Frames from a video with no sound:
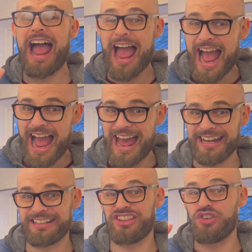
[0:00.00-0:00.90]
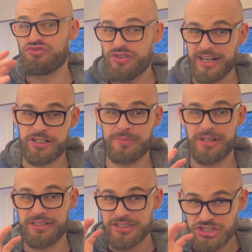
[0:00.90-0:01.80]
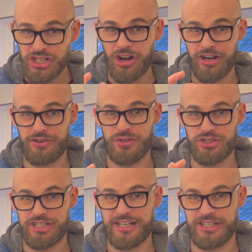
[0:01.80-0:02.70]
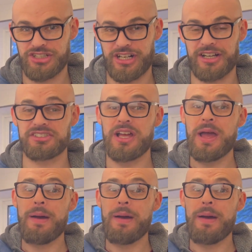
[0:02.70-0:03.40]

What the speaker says: and the Richmond char grilled chicken chunks.